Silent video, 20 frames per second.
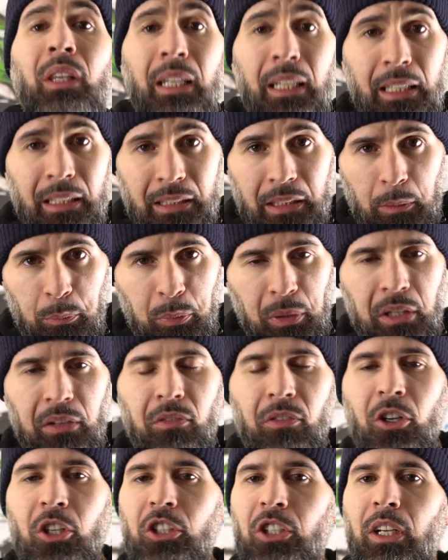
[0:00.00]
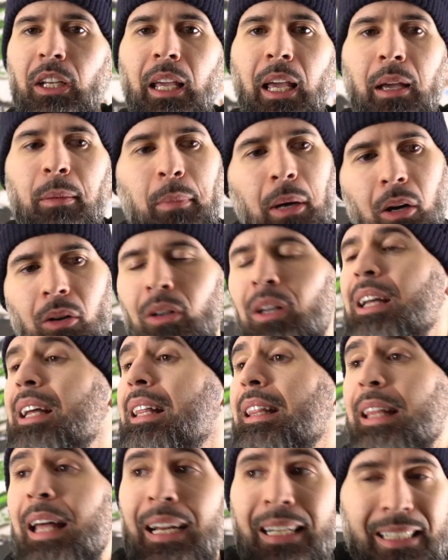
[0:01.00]
The EDP version came out.
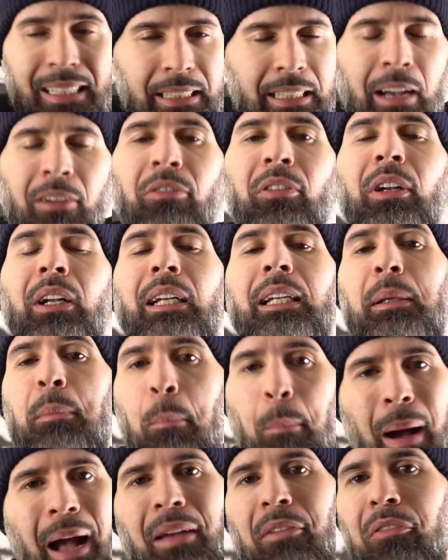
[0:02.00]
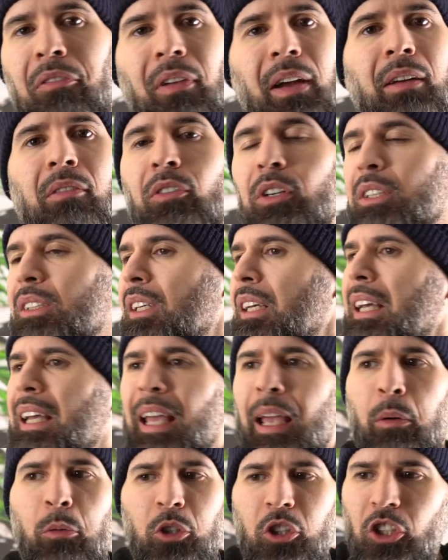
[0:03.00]
That is definitely my favorite.
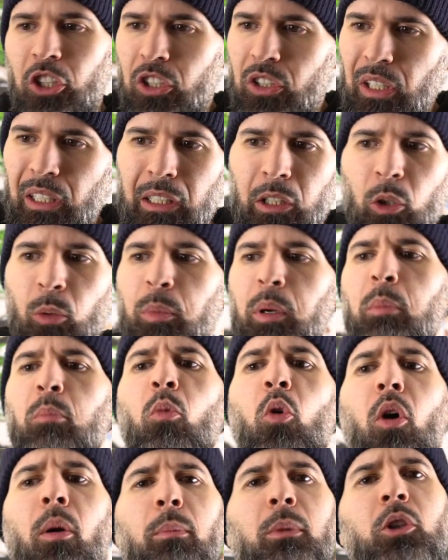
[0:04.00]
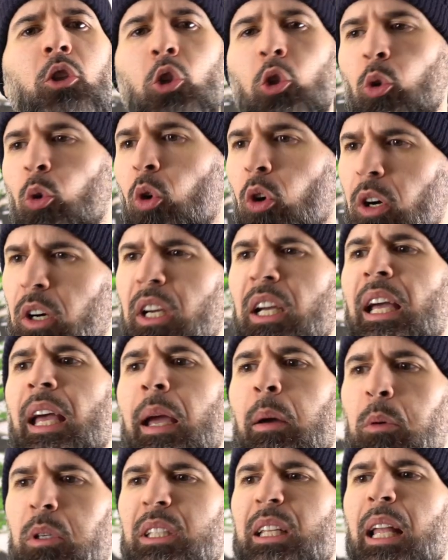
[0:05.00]
It was just a little bit more mature.
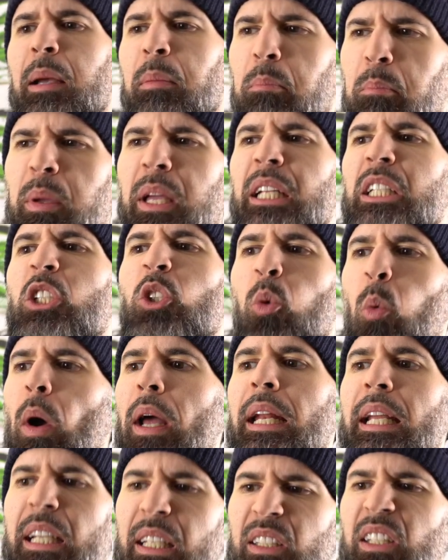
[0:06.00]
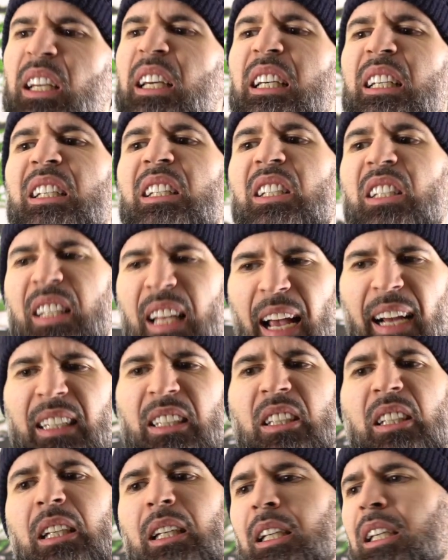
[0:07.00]
It was like mid 20s,
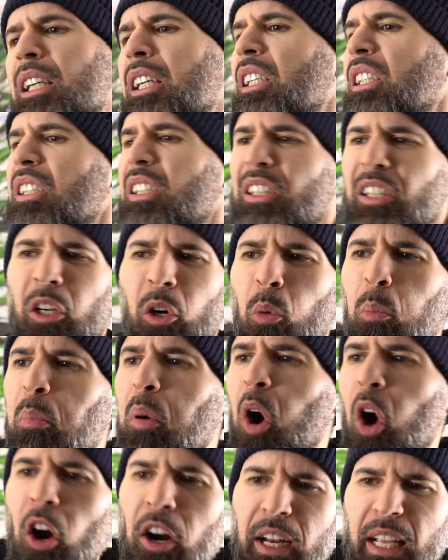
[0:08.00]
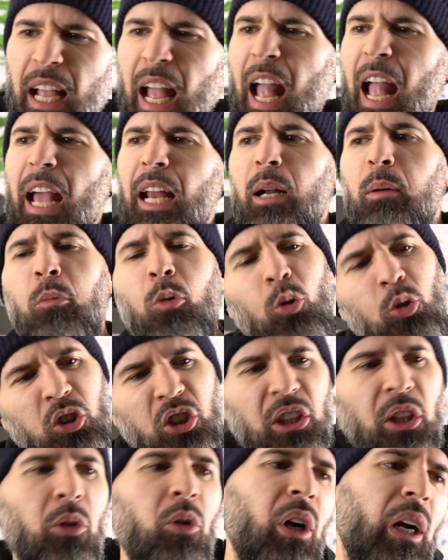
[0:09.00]
sexy, still party animal,
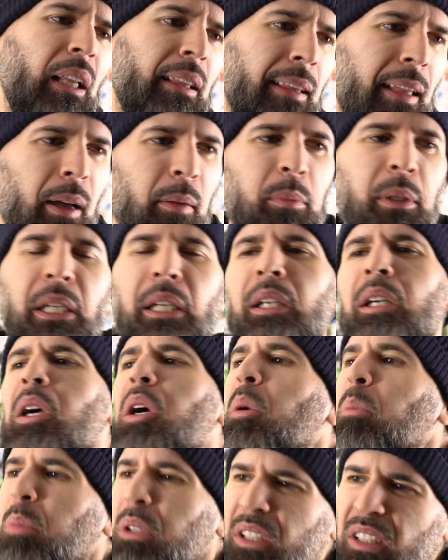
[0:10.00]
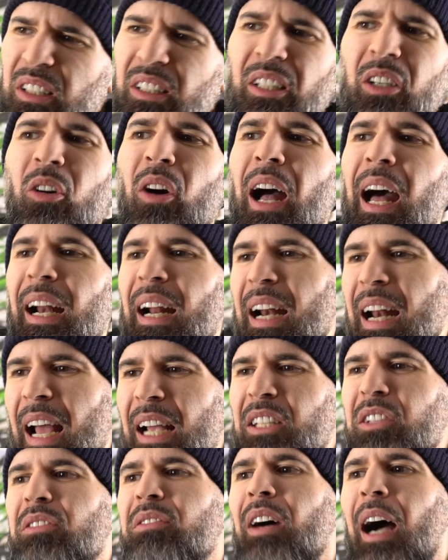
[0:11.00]
still clubby, but still had a
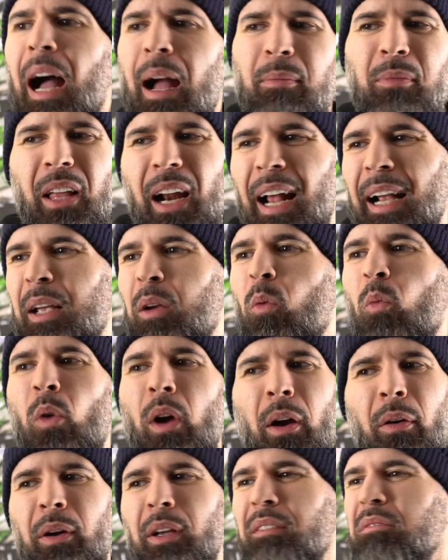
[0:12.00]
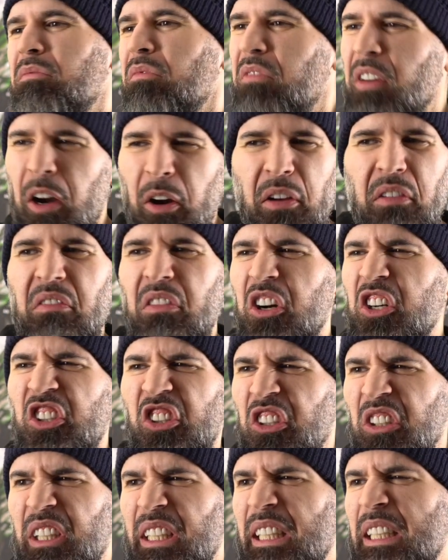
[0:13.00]
nice vibe that I can wear it very
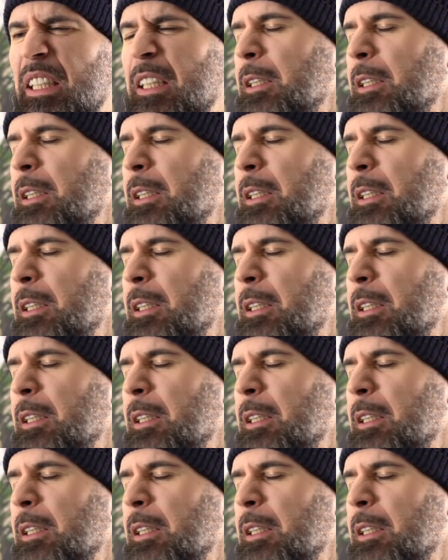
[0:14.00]
versatile.